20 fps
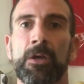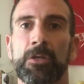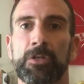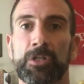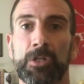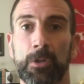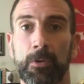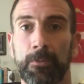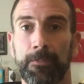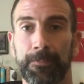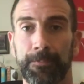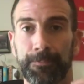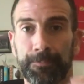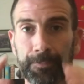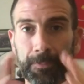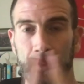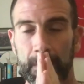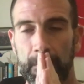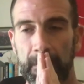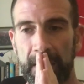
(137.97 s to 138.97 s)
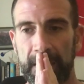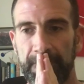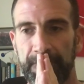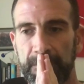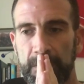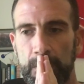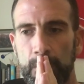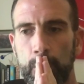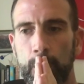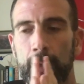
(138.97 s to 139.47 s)
So
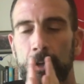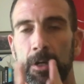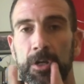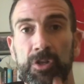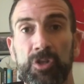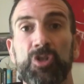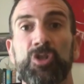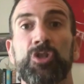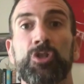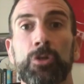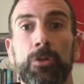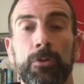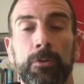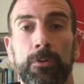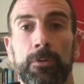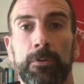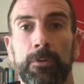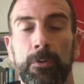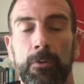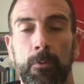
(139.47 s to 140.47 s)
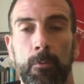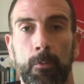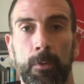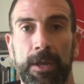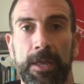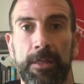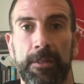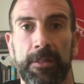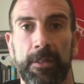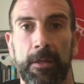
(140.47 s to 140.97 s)
if you are concerned
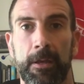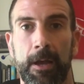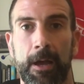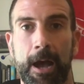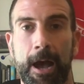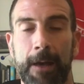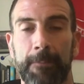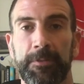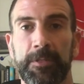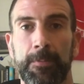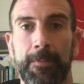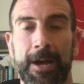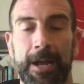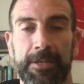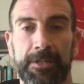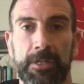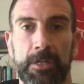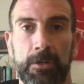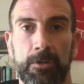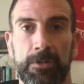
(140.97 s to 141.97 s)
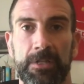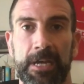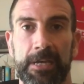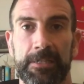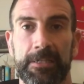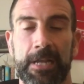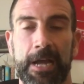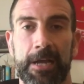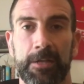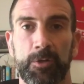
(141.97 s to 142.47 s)
with optimizing your
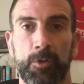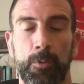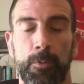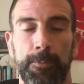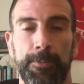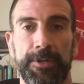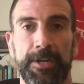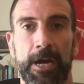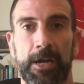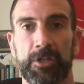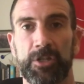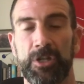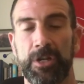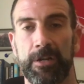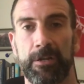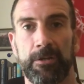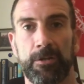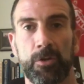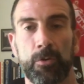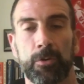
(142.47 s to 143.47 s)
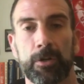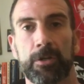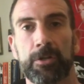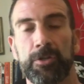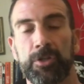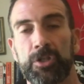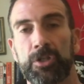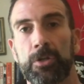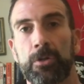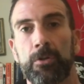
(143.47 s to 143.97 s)
testosterone production and you are
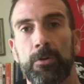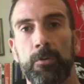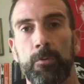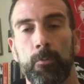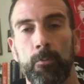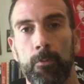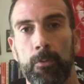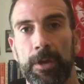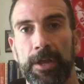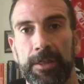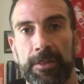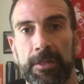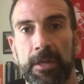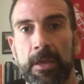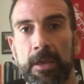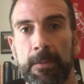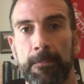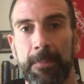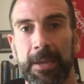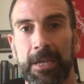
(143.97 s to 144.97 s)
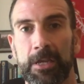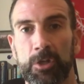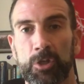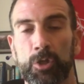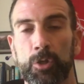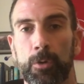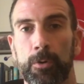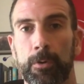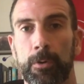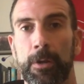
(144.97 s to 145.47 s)
concerned with making
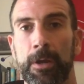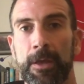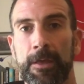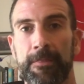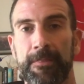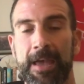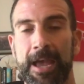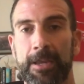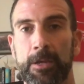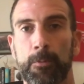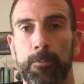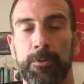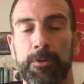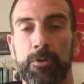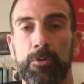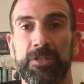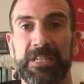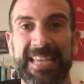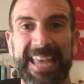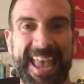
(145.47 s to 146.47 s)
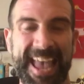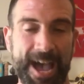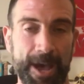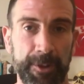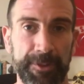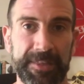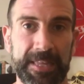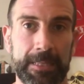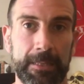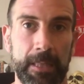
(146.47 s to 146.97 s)
sure that you're producing
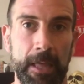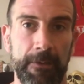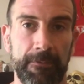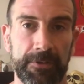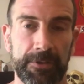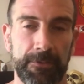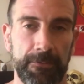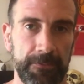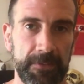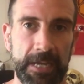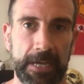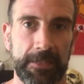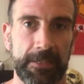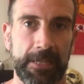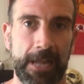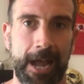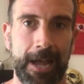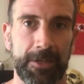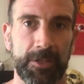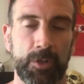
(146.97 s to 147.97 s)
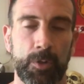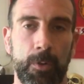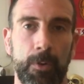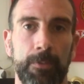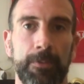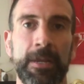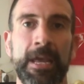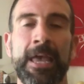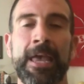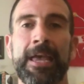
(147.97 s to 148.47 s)
healthy levels of
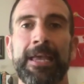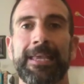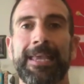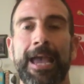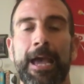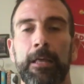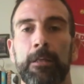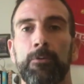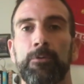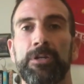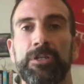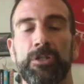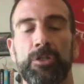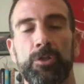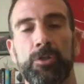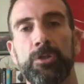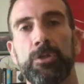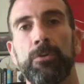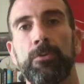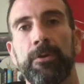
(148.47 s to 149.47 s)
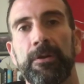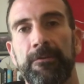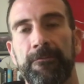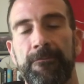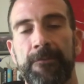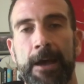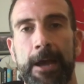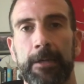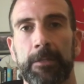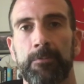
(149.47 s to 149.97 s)
testosterone, calories do in
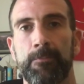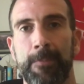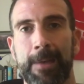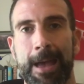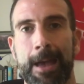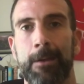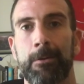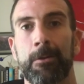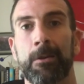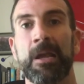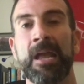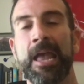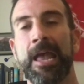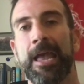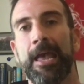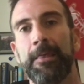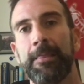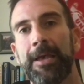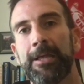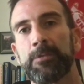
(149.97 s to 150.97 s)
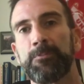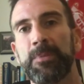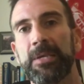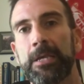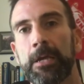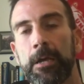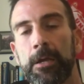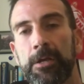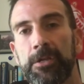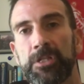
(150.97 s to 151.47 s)
fact matter. And that's
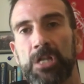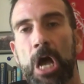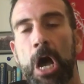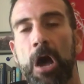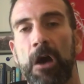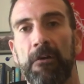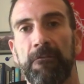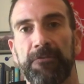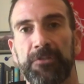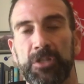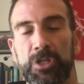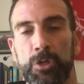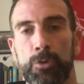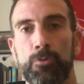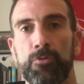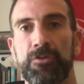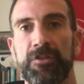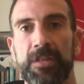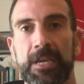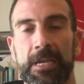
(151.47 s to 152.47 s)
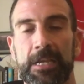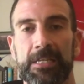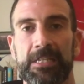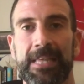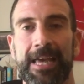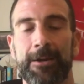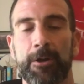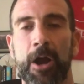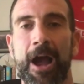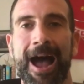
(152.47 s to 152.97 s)
because of two things
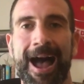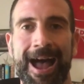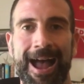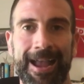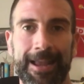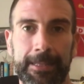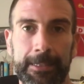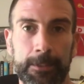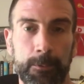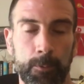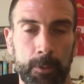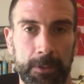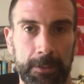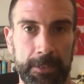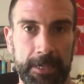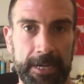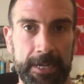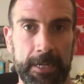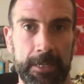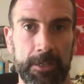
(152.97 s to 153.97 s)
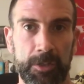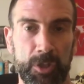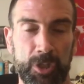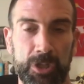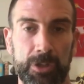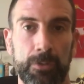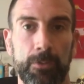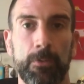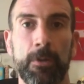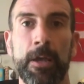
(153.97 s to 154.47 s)
that are highly related
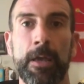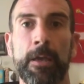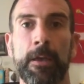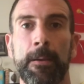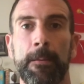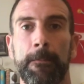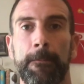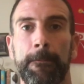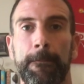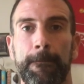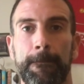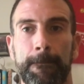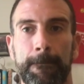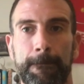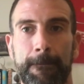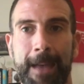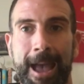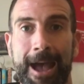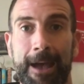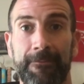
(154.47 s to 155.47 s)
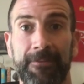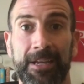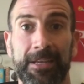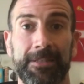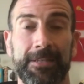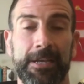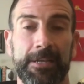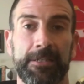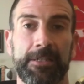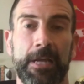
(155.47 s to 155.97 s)
to having a
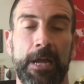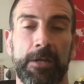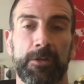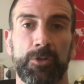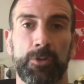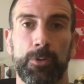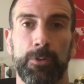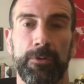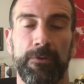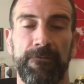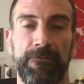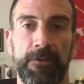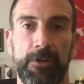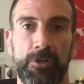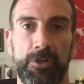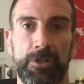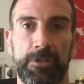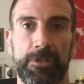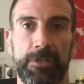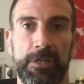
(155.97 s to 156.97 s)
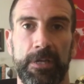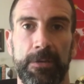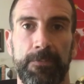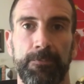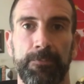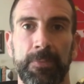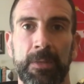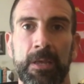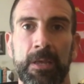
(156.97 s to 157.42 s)
testosterone deficiency.